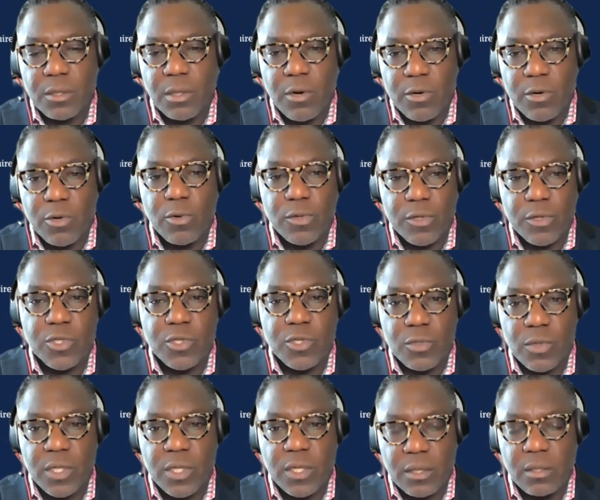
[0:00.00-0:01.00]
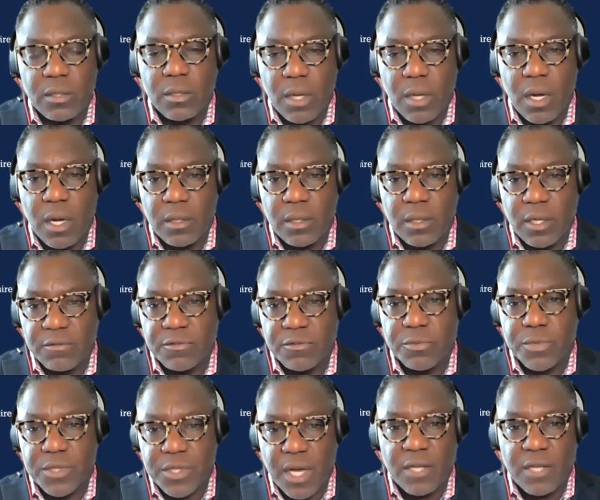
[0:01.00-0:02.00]
learner or the student
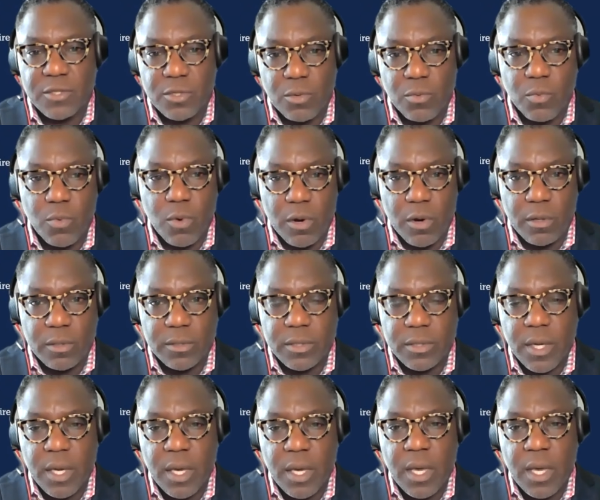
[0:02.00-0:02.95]
lives, resides, or works.